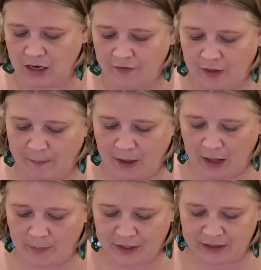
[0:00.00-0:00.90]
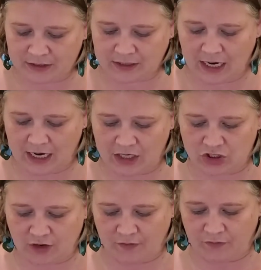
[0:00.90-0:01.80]
the public stage
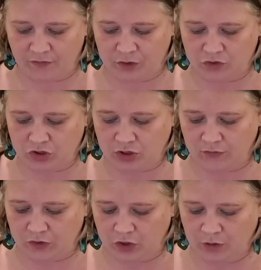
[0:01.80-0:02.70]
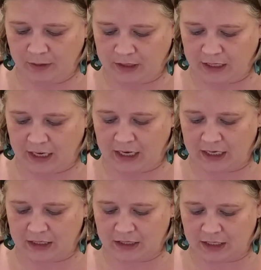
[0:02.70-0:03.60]
of the future of
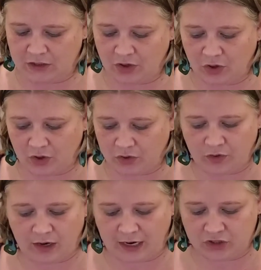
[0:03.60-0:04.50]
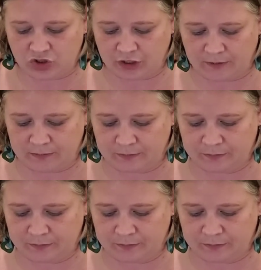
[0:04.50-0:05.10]
humankind and all creation.